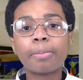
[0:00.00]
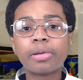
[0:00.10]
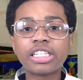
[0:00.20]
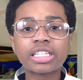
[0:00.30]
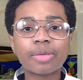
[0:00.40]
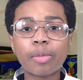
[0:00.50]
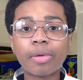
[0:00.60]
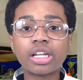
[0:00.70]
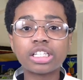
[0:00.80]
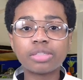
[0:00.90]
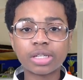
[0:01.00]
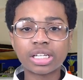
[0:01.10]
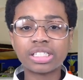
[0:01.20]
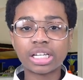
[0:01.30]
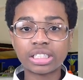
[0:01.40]
please keep in mind enrichment
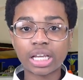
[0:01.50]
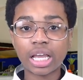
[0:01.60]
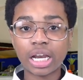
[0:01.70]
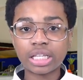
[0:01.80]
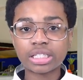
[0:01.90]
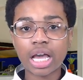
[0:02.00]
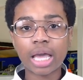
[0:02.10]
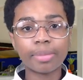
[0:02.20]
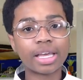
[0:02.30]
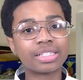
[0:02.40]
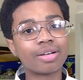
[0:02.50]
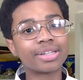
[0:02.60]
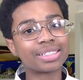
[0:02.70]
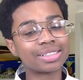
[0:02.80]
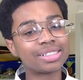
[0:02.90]
can change at any time and to
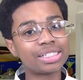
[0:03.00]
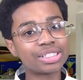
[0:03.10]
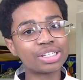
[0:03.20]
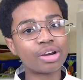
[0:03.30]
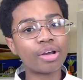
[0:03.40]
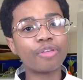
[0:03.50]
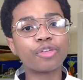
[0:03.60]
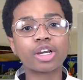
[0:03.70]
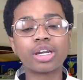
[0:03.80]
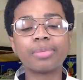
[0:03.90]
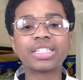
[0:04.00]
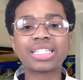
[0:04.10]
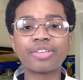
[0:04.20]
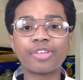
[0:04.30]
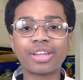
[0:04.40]
always let your teachers know if you're going to be
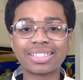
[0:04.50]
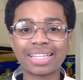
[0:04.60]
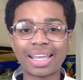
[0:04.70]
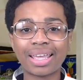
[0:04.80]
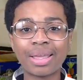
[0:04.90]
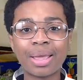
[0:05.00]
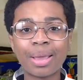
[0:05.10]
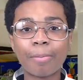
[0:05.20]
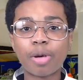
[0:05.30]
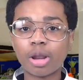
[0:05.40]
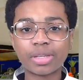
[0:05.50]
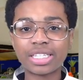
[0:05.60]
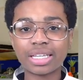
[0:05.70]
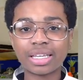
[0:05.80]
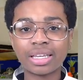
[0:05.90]
receiving lunch today. Bon
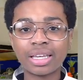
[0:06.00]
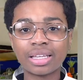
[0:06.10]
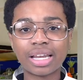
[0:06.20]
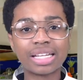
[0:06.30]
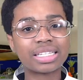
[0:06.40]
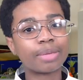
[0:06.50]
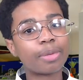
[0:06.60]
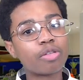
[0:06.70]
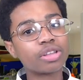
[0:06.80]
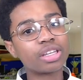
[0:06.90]
appetit. Now let's head back with